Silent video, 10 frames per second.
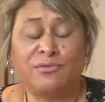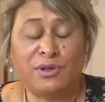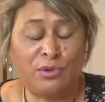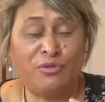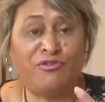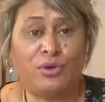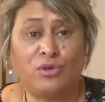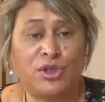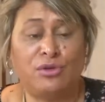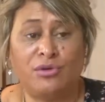will
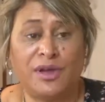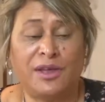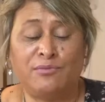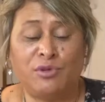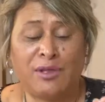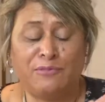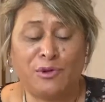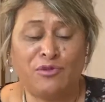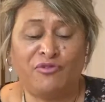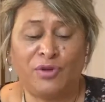feel secure, and we
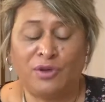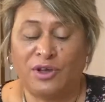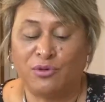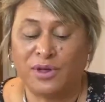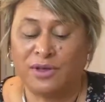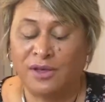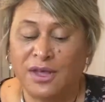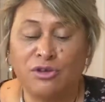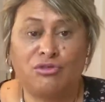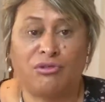will feel like we're
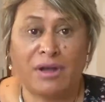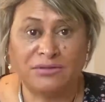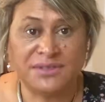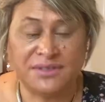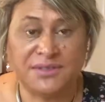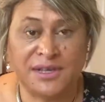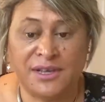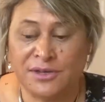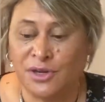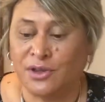grounded,
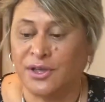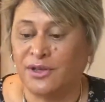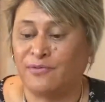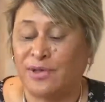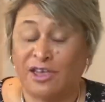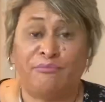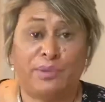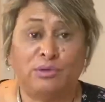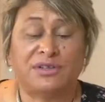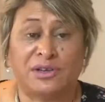and you know,
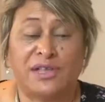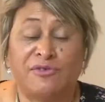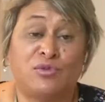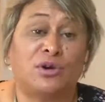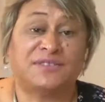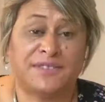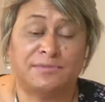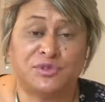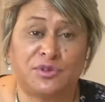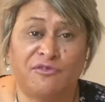have got
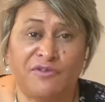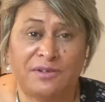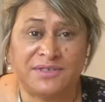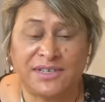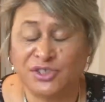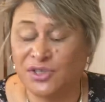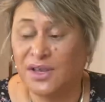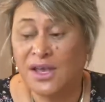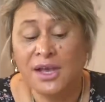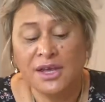some sort of foundation.
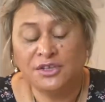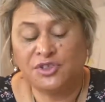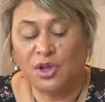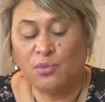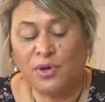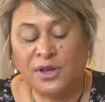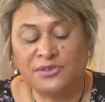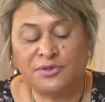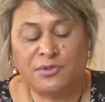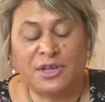So when
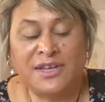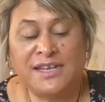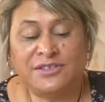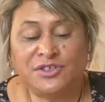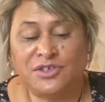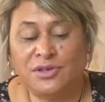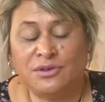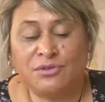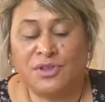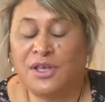it's connected
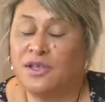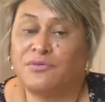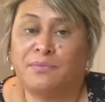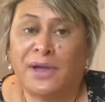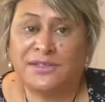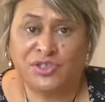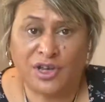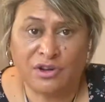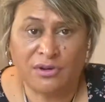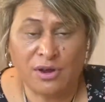to the base
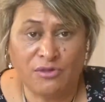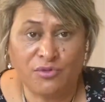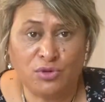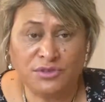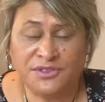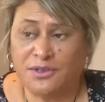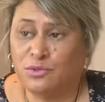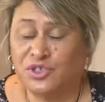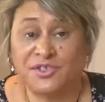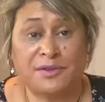chakra, of course, so
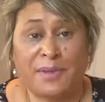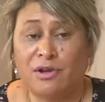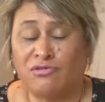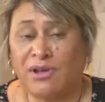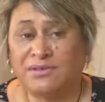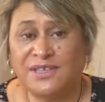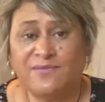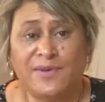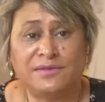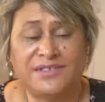which is about
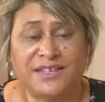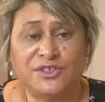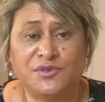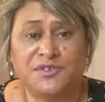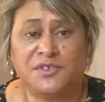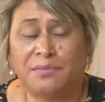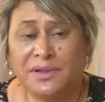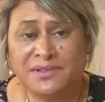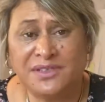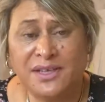grounding, foundation,
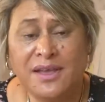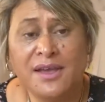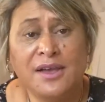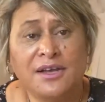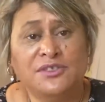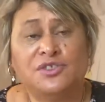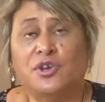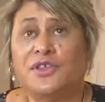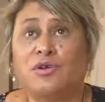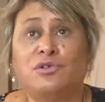stability.
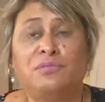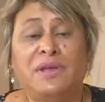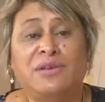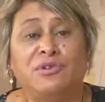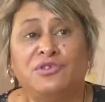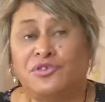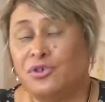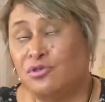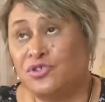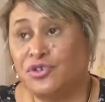So that could be
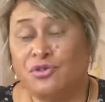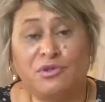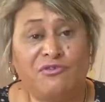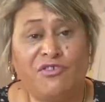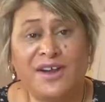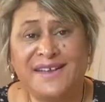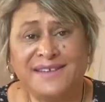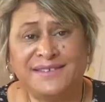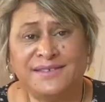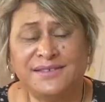to do with
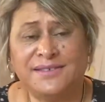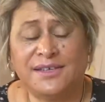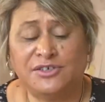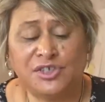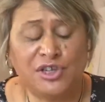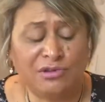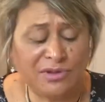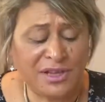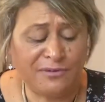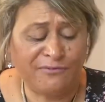finances,
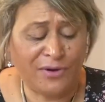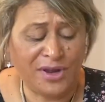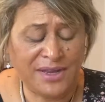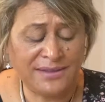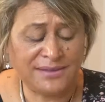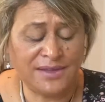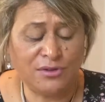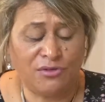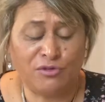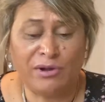security and
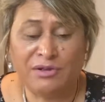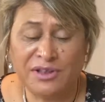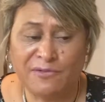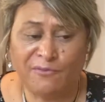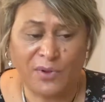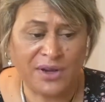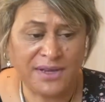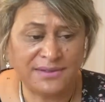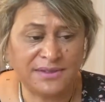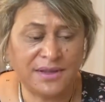financing, or grounding and
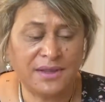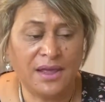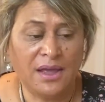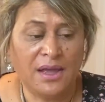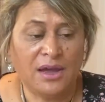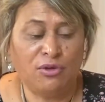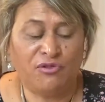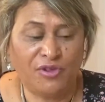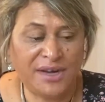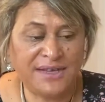financing, or
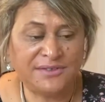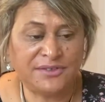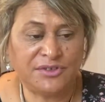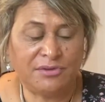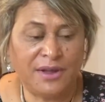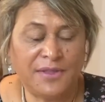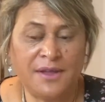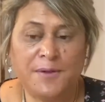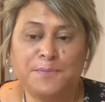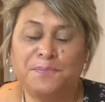finances
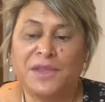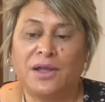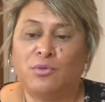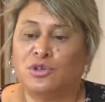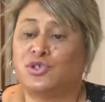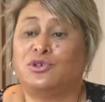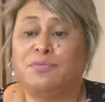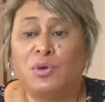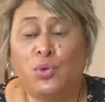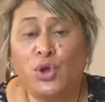rather, which could
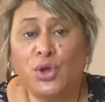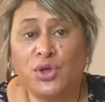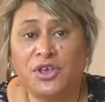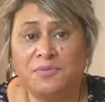be work,